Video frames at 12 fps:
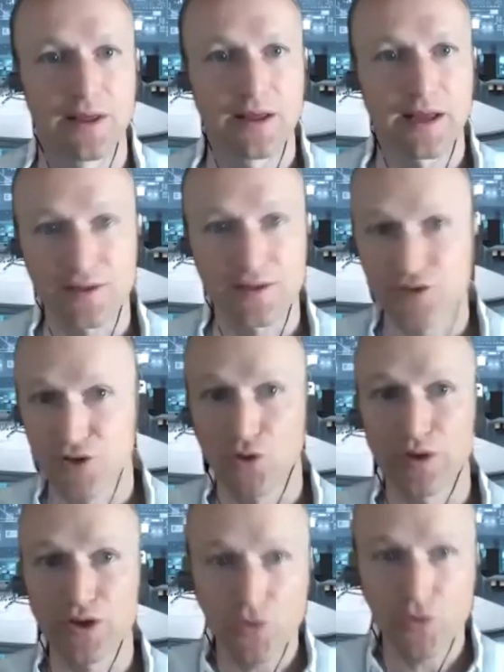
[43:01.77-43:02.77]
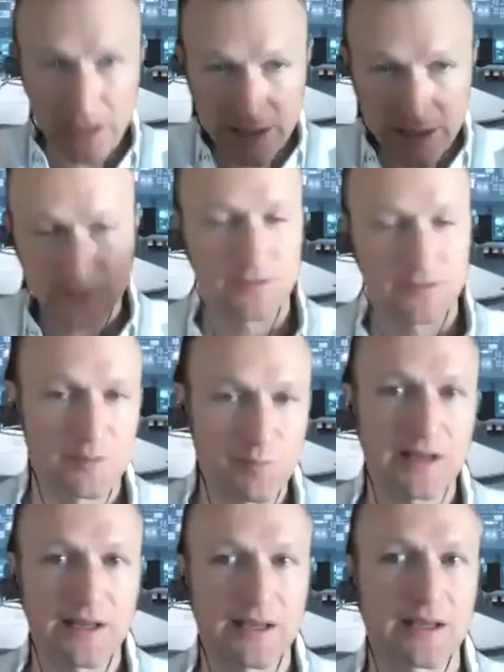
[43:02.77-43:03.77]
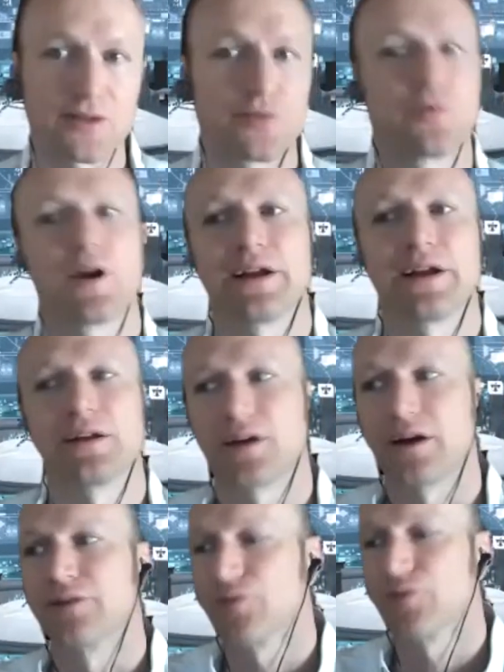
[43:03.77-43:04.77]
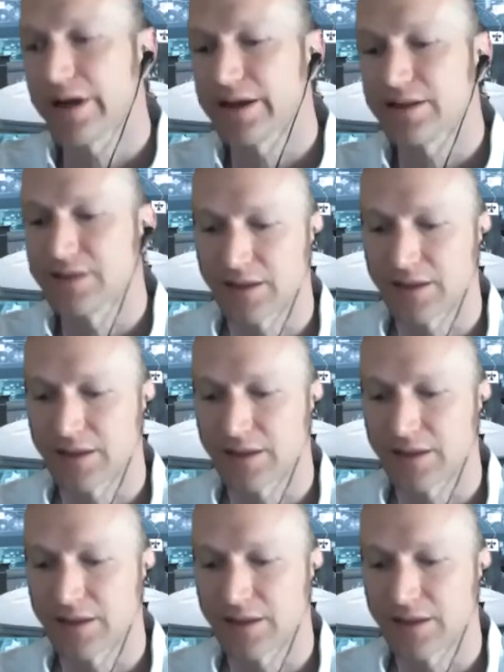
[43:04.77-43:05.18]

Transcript: And so when you get it spinning at the right kind of rates,